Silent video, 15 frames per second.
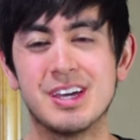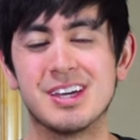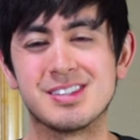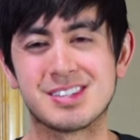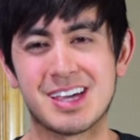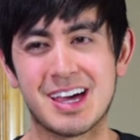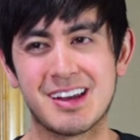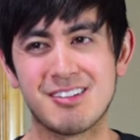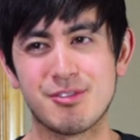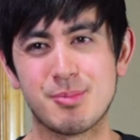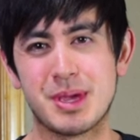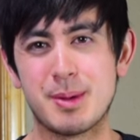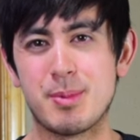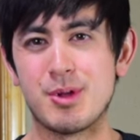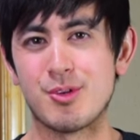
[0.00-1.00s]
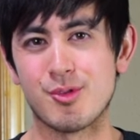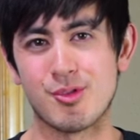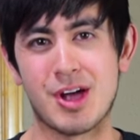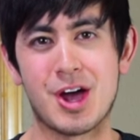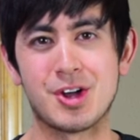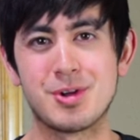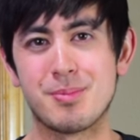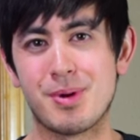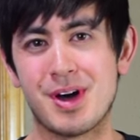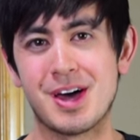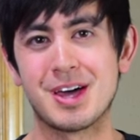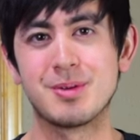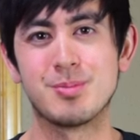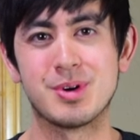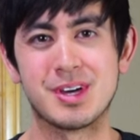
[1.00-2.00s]
It's kind of maybe frowned
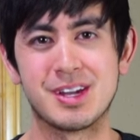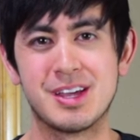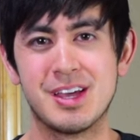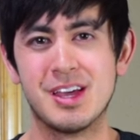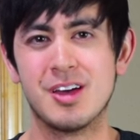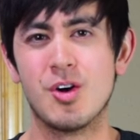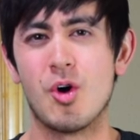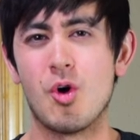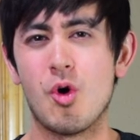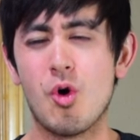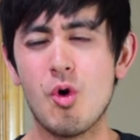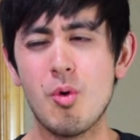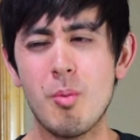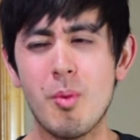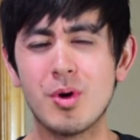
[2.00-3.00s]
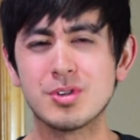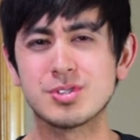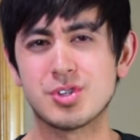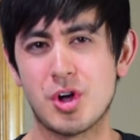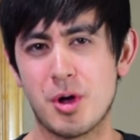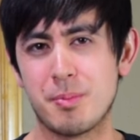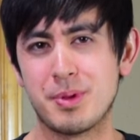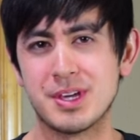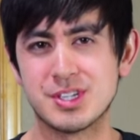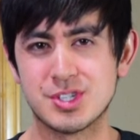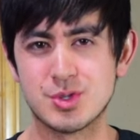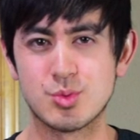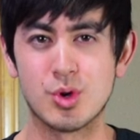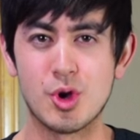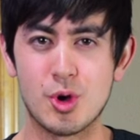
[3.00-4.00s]
upon, but almost all
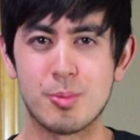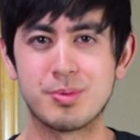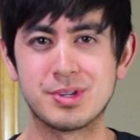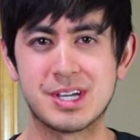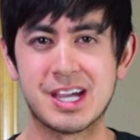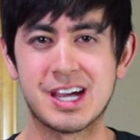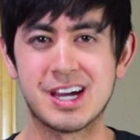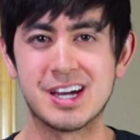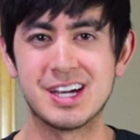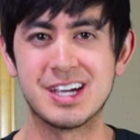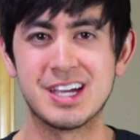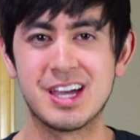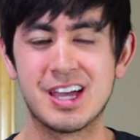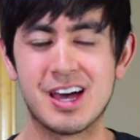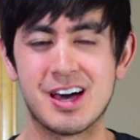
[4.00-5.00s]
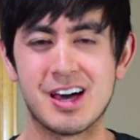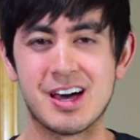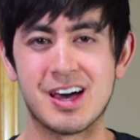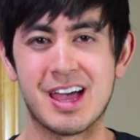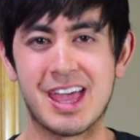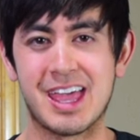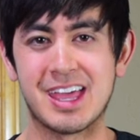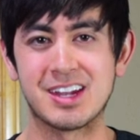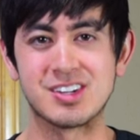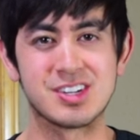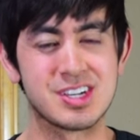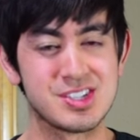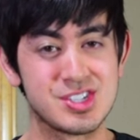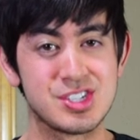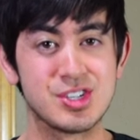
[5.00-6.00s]
places where open carry uh, and
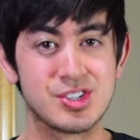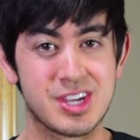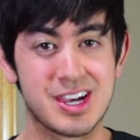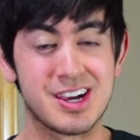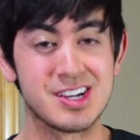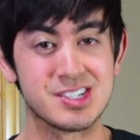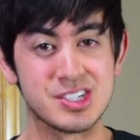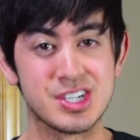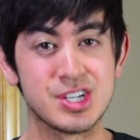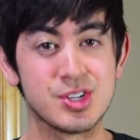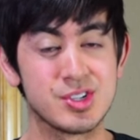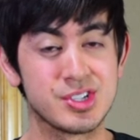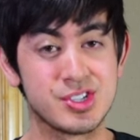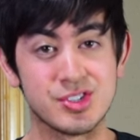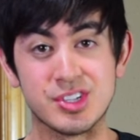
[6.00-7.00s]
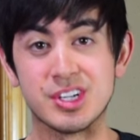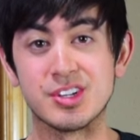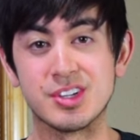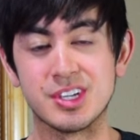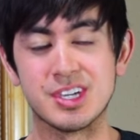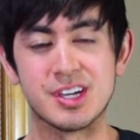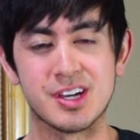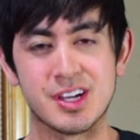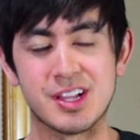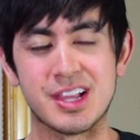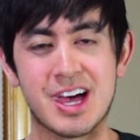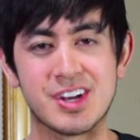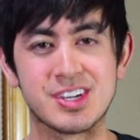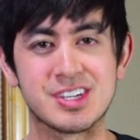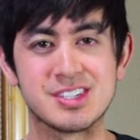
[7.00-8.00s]
concealed carry is legal and you're legally
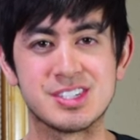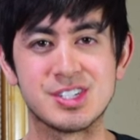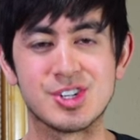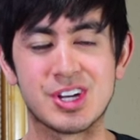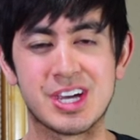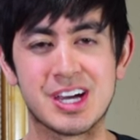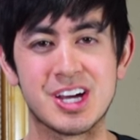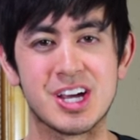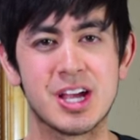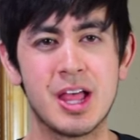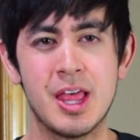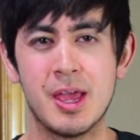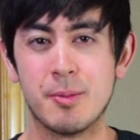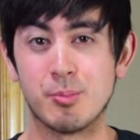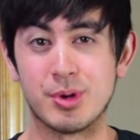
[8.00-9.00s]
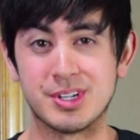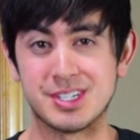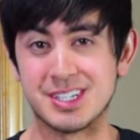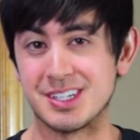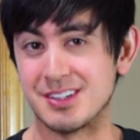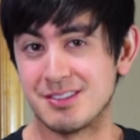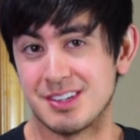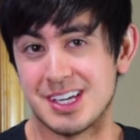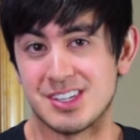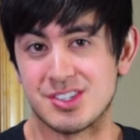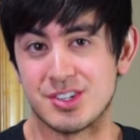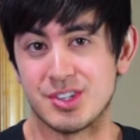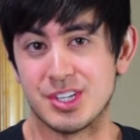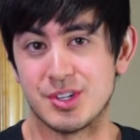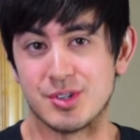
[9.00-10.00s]
allowed to conceal carry, printing
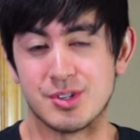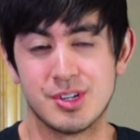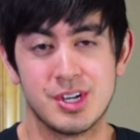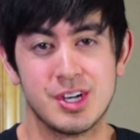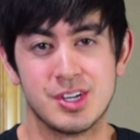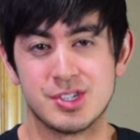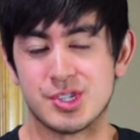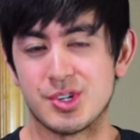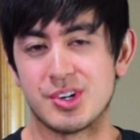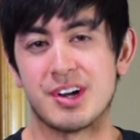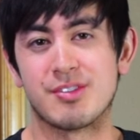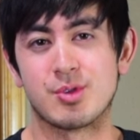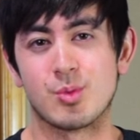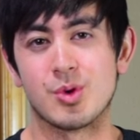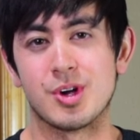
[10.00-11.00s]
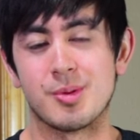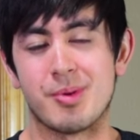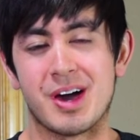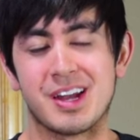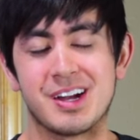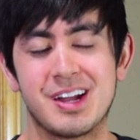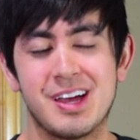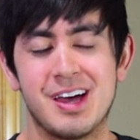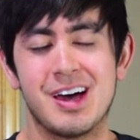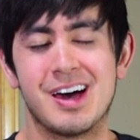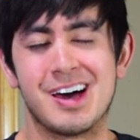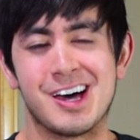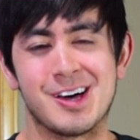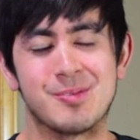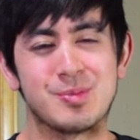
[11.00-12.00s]
isn't illegal. So you don't have to worry about it.
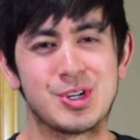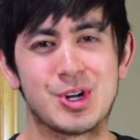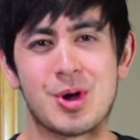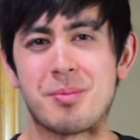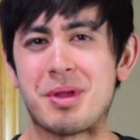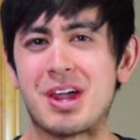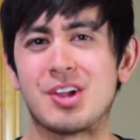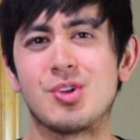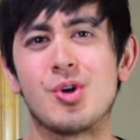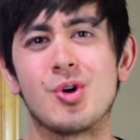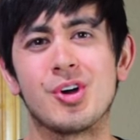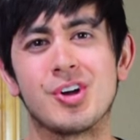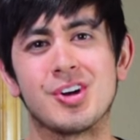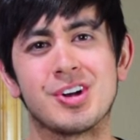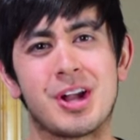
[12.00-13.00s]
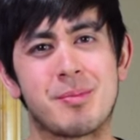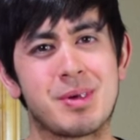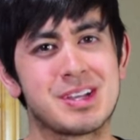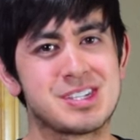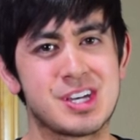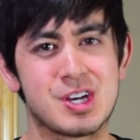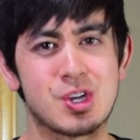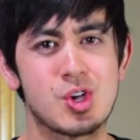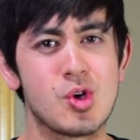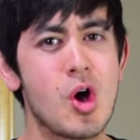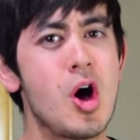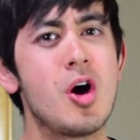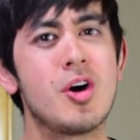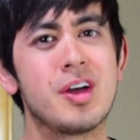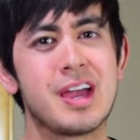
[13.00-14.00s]
Um, you know, I'm not a lawyer and I'm not telling you,
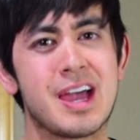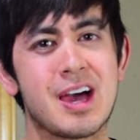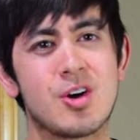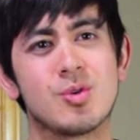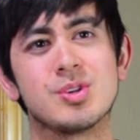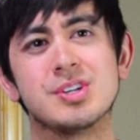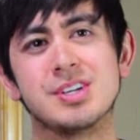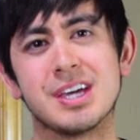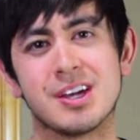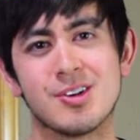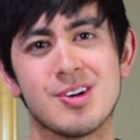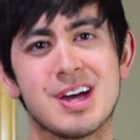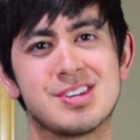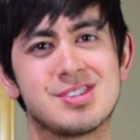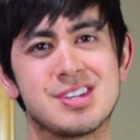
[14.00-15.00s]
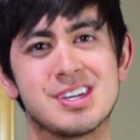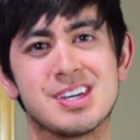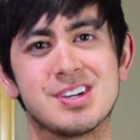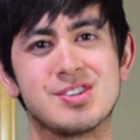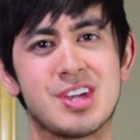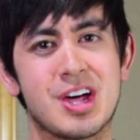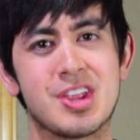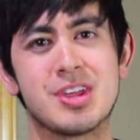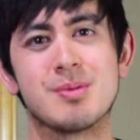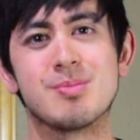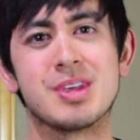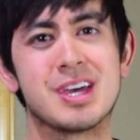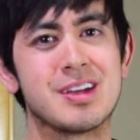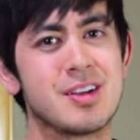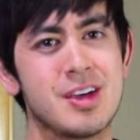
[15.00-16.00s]
oh, yeah, when you get arrested, tell them
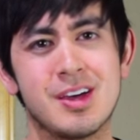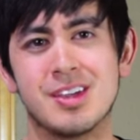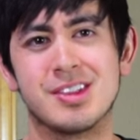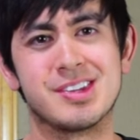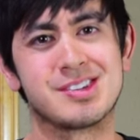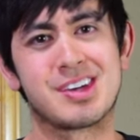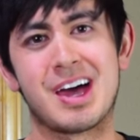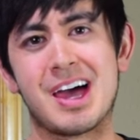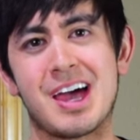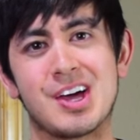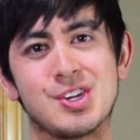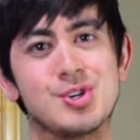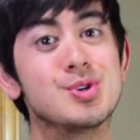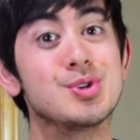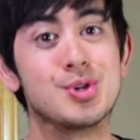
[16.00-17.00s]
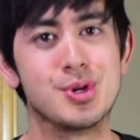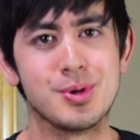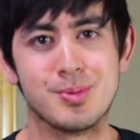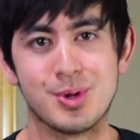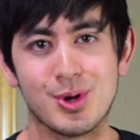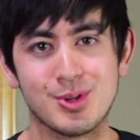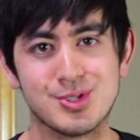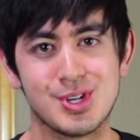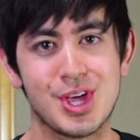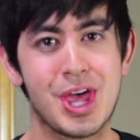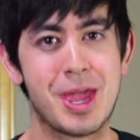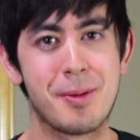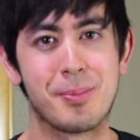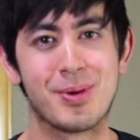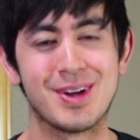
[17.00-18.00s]
that this guy on YouTube told you
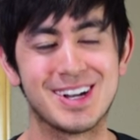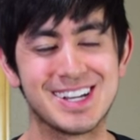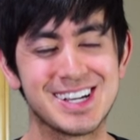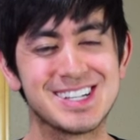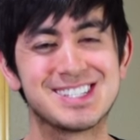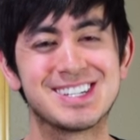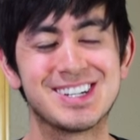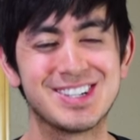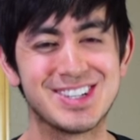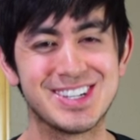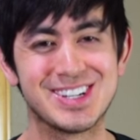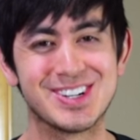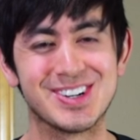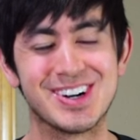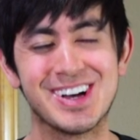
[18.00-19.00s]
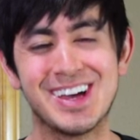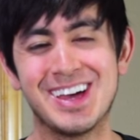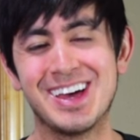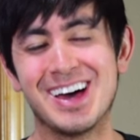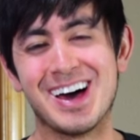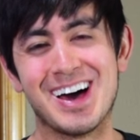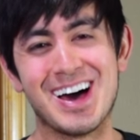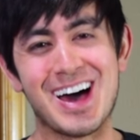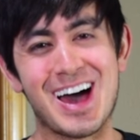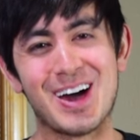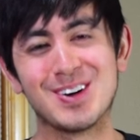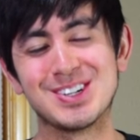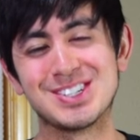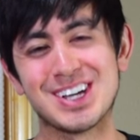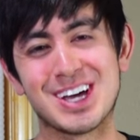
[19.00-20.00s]
that printing isn't illegal. Uh, I
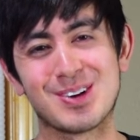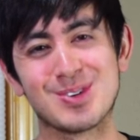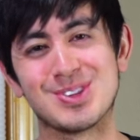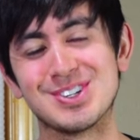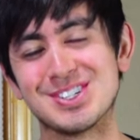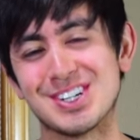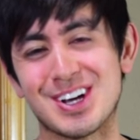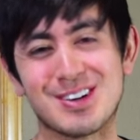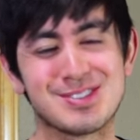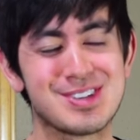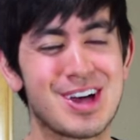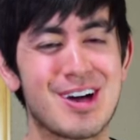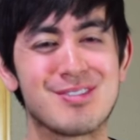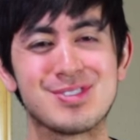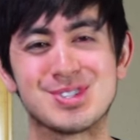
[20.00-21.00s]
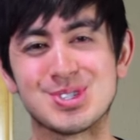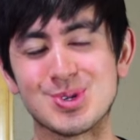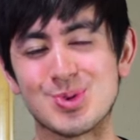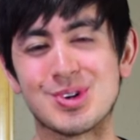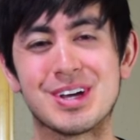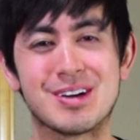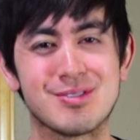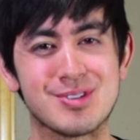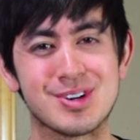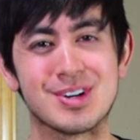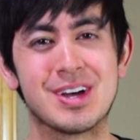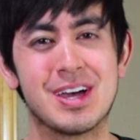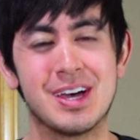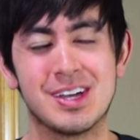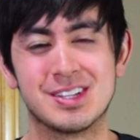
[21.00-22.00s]
would check with your sheriff's office or
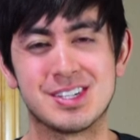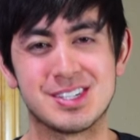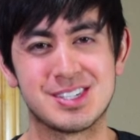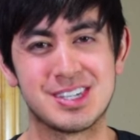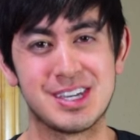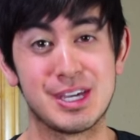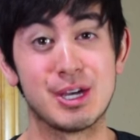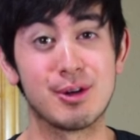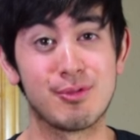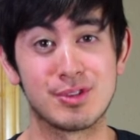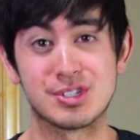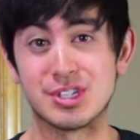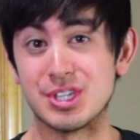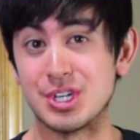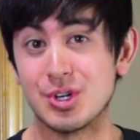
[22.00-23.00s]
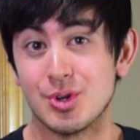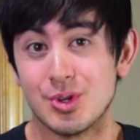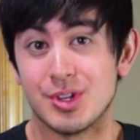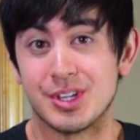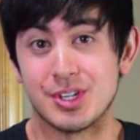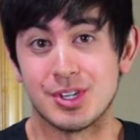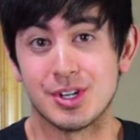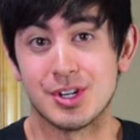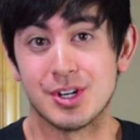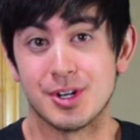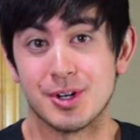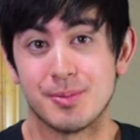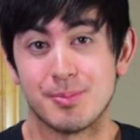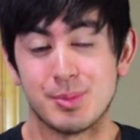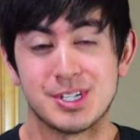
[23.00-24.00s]
whatever to see if it's legal in
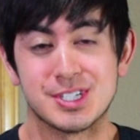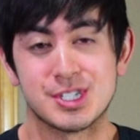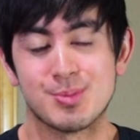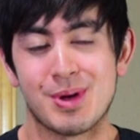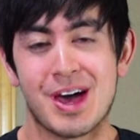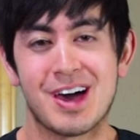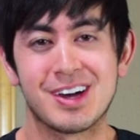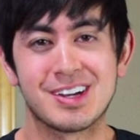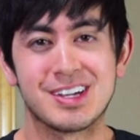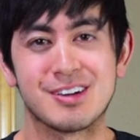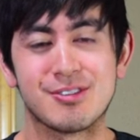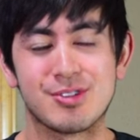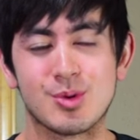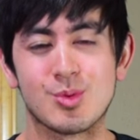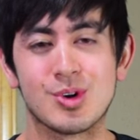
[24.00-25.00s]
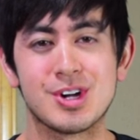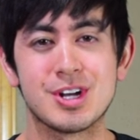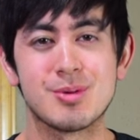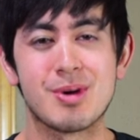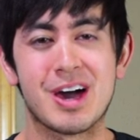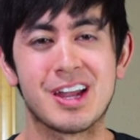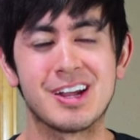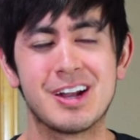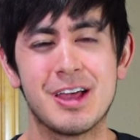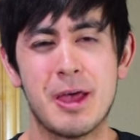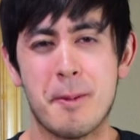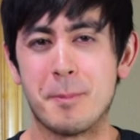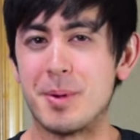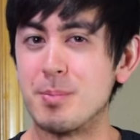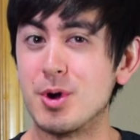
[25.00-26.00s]
your municipality if you're worried about it.
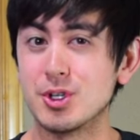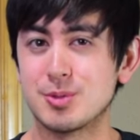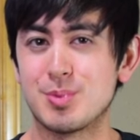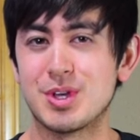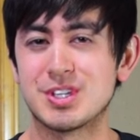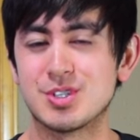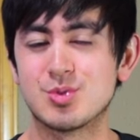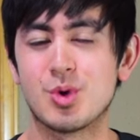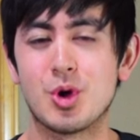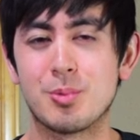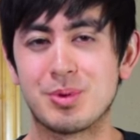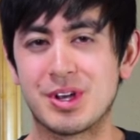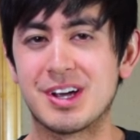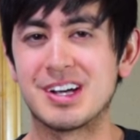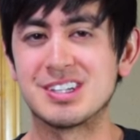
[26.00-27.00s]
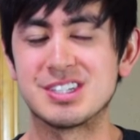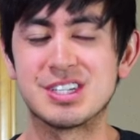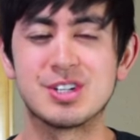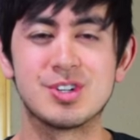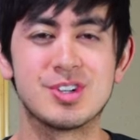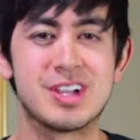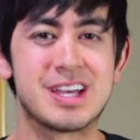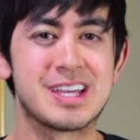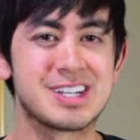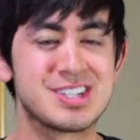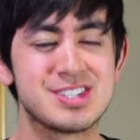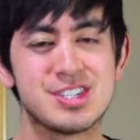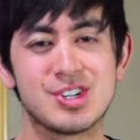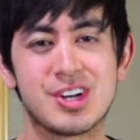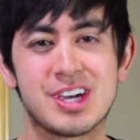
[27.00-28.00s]
But most places where open carry is legal and
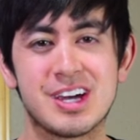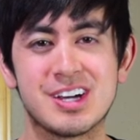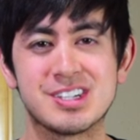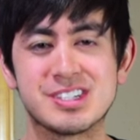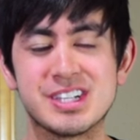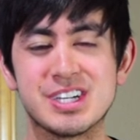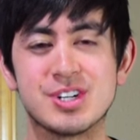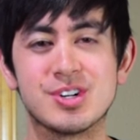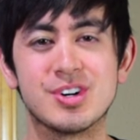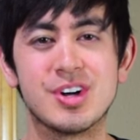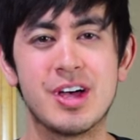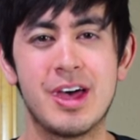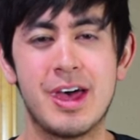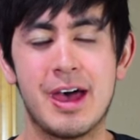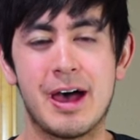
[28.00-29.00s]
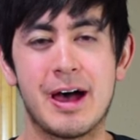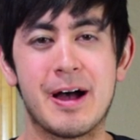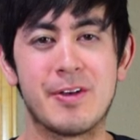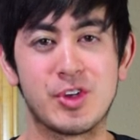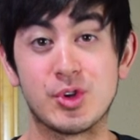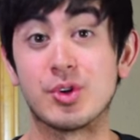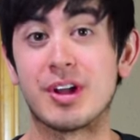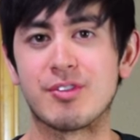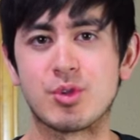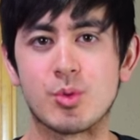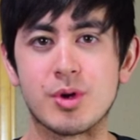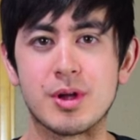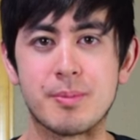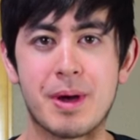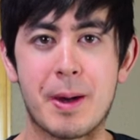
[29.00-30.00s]
concealed carry is legal, uh, you don't have to
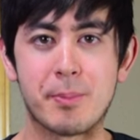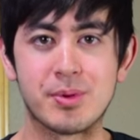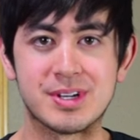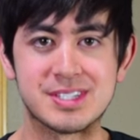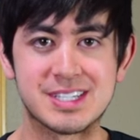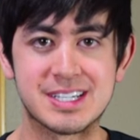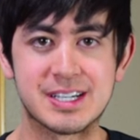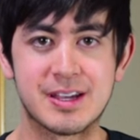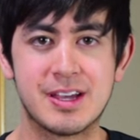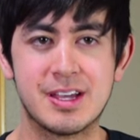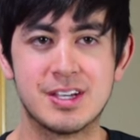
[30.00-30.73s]
worry about printing.